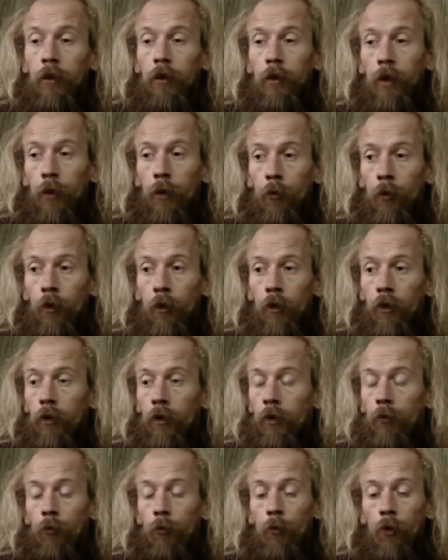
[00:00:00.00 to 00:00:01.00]
They will,
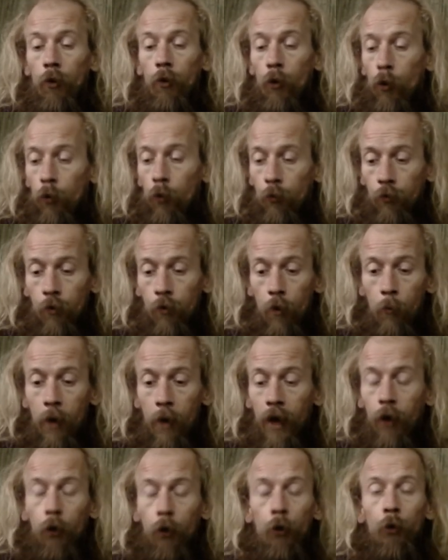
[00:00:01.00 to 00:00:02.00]
who, no
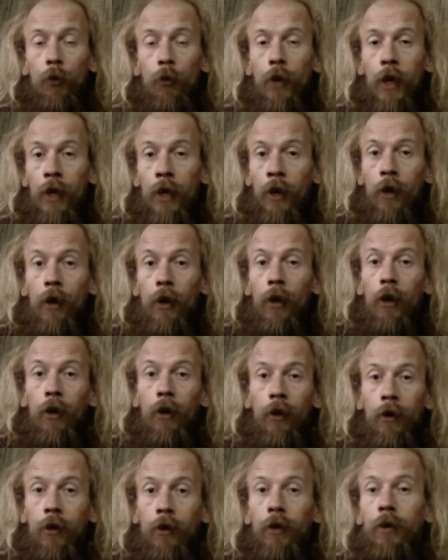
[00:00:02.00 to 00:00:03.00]
matter who they
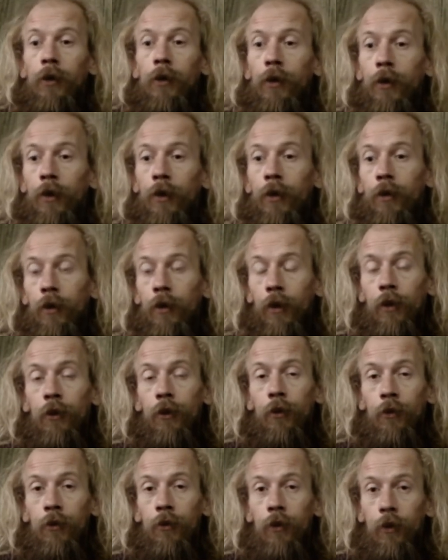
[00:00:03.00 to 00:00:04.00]
are, they
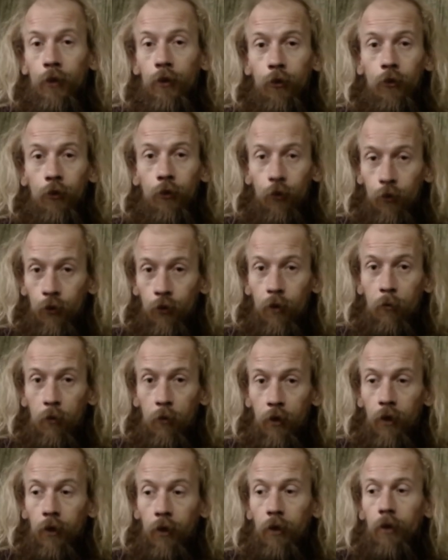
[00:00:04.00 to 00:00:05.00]
could teach you
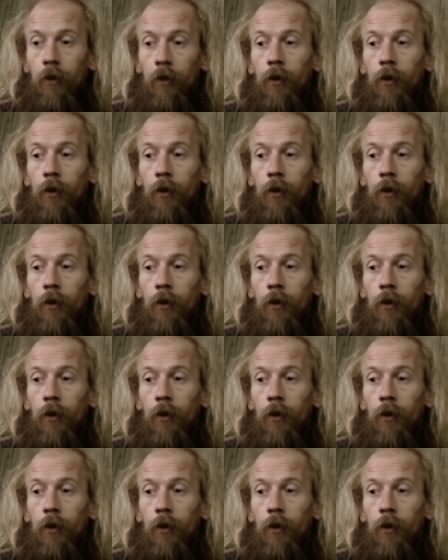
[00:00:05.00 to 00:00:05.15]
something.